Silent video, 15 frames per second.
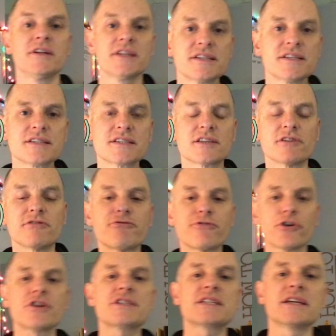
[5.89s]
This is the
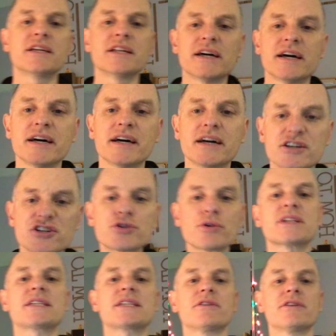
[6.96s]
first in a
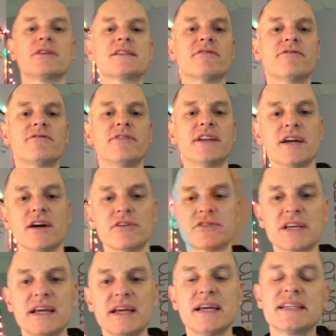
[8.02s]
short series of
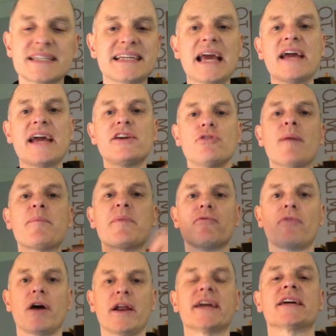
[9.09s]
videos to get you up
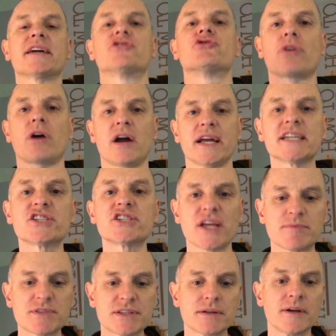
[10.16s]
and running and drawing
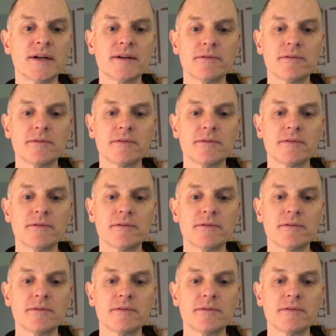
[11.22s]
shapes.